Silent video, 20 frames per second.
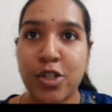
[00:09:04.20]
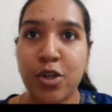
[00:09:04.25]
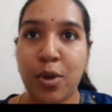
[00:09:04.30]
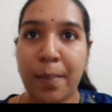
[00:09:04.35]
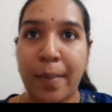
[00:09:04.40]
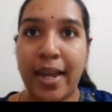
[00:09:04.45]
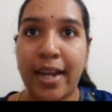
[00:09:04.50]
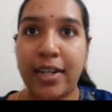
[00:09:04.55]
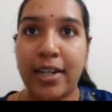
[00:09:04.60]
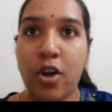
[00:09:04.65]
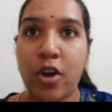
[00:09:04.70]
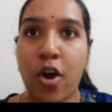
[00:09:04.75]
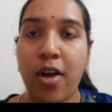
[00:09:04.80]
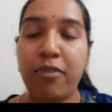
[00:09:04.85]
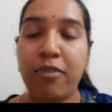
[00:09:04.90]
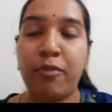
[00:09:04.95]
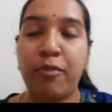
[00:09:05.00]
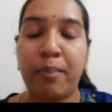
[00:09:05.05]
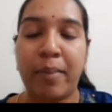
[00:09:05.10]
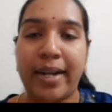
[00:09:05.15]
made
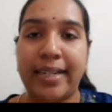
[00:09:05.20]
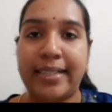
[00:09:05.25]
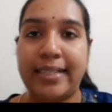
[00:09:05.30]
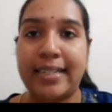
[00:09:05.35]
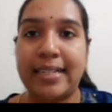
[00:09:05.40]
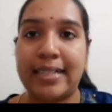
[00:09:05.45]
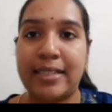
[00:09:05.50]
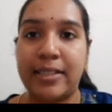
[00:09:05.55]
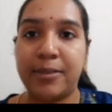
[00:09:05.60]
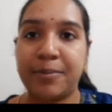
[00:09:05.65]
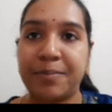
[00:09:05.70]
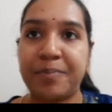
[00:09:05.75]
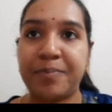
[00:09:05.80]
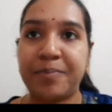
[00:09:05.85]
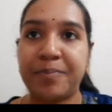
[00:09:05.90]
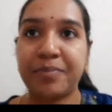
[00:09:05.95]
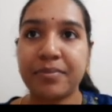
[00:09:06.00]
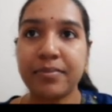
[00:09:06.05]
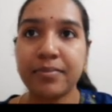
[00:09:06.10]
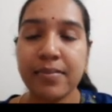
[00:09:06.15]
of metal.
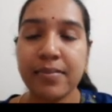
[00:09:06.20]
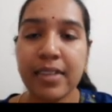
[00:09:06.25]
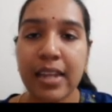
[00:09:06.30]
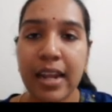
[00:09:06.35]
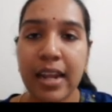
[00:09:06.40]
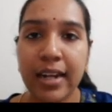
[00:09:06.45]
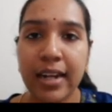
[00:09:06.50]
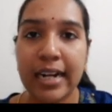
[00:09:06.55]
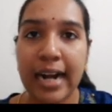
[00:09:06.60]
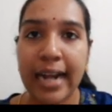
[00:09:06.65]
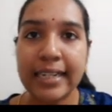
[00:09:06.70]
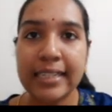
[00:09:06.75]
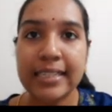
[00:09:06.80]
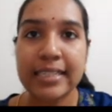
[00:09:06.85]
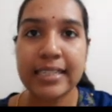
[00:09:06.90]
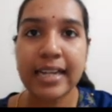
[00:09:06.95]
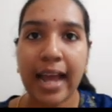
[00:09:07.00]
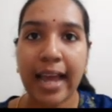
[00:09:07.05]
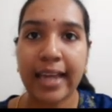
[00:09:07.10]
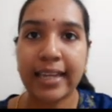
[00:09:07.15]
Right?
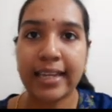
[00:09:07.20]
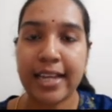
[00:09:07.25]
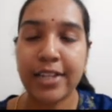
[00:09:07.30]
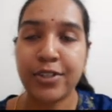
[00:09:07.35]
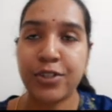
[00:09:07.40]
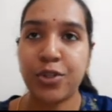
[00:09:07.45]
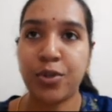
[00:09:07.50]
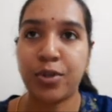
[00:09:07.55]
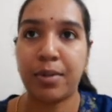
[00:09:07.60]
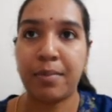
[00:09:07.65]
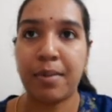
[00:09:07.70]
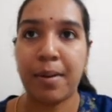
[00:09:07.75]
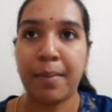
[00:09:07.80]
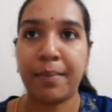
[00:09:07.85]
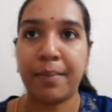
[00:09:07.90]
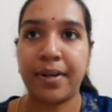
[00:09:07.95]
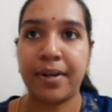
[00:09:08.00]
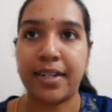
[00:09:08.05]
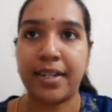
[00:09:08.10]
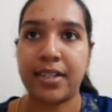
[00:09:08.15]
I guess you
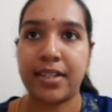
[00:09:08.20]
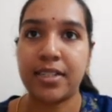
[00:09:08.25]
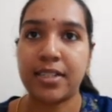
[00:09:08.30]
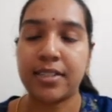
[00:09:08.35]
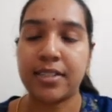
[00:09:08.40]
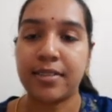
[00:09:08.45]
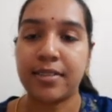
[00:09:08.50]
remember it.